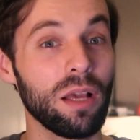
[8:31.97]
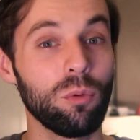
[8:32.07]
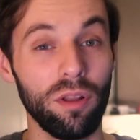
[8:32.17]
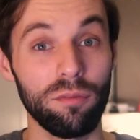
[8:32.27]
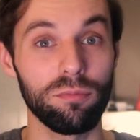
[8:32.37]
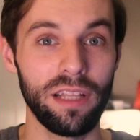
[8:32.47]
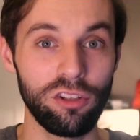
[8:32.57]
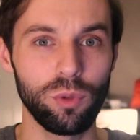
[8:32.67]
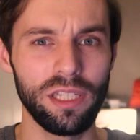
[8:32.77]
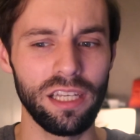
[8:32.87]
Well,
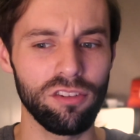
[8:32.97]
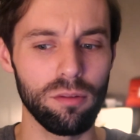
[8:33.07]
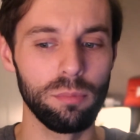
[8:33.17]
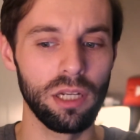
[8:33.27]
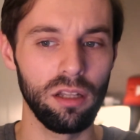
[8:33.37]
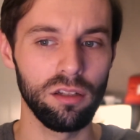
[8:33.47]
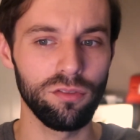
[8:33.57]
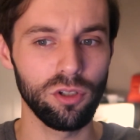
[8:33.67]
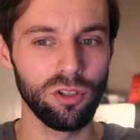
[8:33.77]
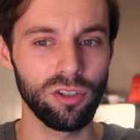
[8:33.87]
next week is the middle
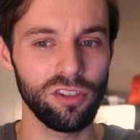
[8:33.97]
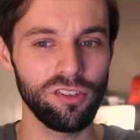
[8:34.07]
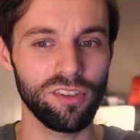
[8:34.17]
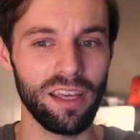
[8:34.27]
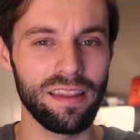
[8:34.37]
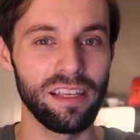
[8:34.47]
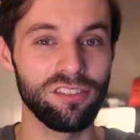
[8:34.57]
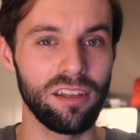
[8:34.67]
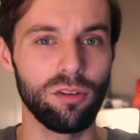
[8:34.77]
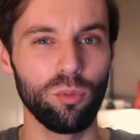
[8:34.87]
of August, and they
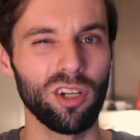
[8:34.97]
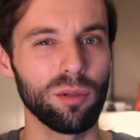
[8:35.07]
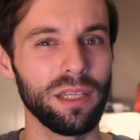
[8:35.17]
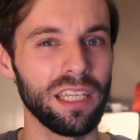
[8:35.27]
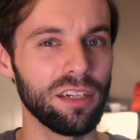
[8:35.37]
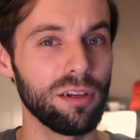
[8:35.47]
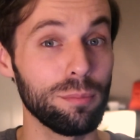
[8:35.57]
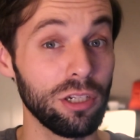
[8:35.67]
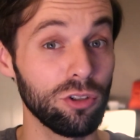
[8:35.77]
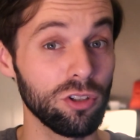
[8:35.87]
said that we're going to be here in
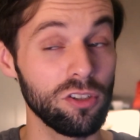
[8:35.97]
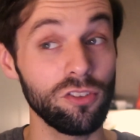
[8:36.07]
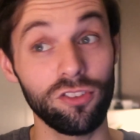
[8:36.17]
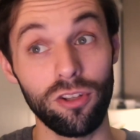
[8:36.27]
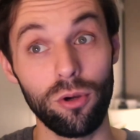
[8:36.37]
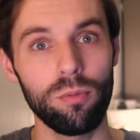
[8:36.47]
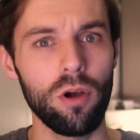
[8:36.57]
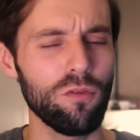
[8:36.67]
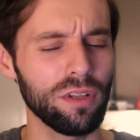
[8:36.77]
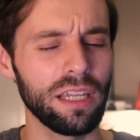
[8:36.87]
mid-August, so
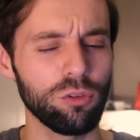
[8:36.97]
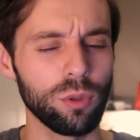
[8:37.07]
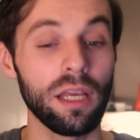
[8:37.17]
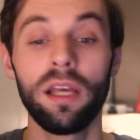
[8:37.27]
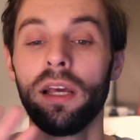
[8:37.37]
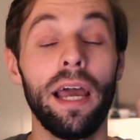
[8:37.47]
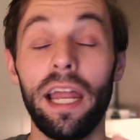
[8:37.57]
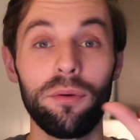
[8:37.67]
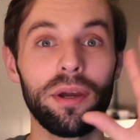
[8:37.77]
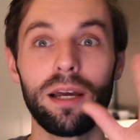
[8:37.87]
hopefully next week.
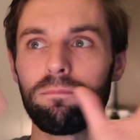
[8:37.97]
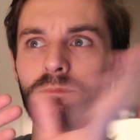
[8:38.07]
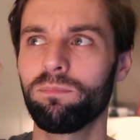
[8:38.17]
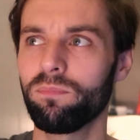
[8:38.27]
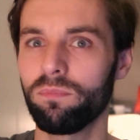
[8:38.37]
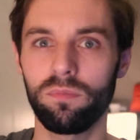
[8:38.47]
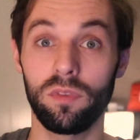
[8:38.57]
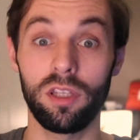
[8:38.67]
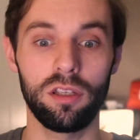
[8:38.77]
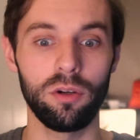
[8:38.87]
Anyway, I'm
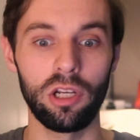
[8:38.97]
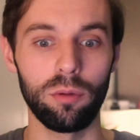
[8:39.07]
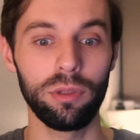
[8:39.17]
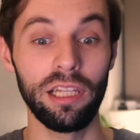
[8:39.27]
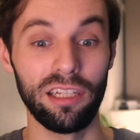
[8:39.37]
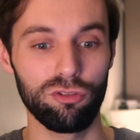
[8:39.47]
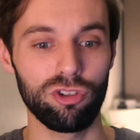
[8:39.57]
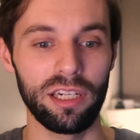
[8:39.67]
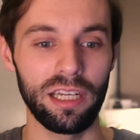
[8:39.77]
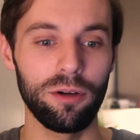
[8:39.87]
going completely off
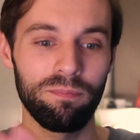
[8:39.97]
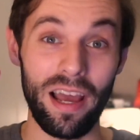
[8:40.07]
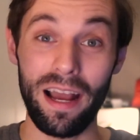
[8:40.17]
track now.